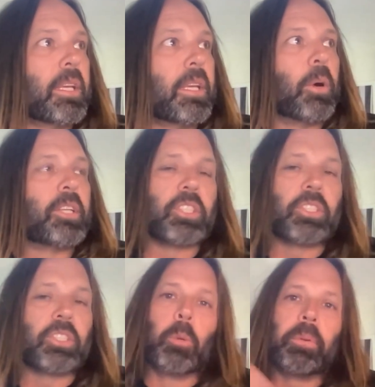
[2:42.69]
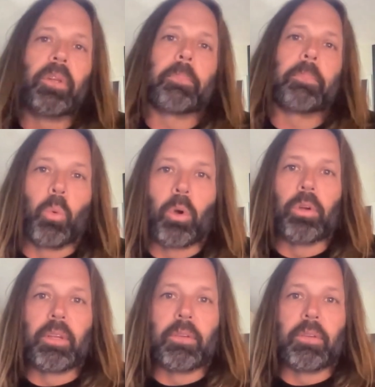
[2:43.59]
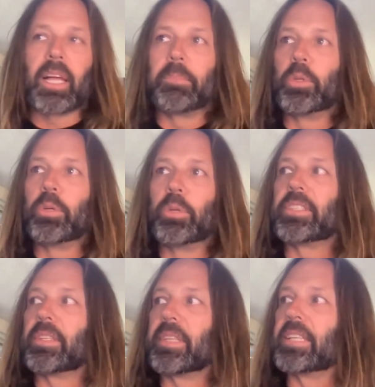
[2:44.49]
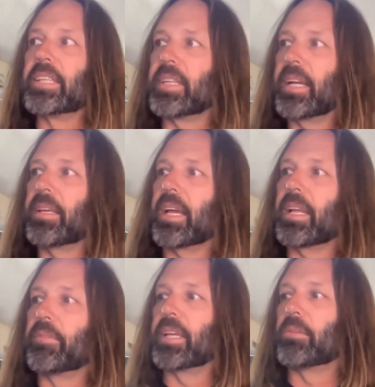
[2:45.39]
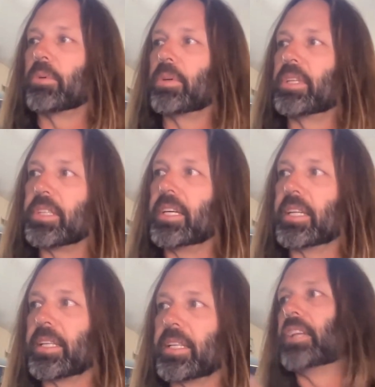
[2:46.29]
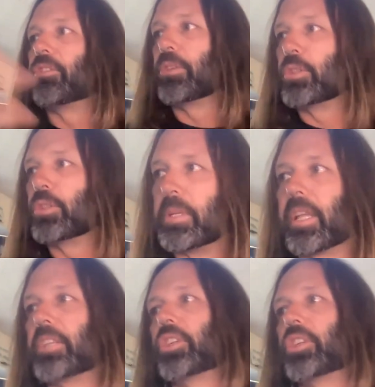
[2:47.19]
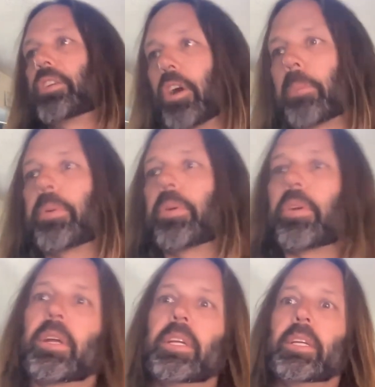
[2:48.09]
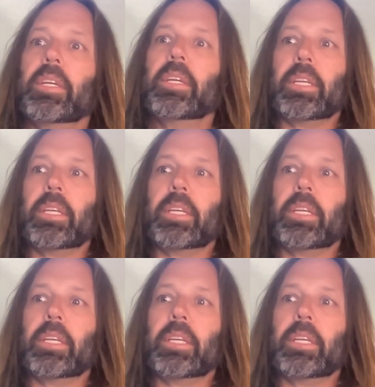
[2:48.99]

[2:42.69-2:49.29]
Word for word: you know, I just opened up the world of a lot of movies and things that I kind of like really dug, like introduced me to like John Carpenter,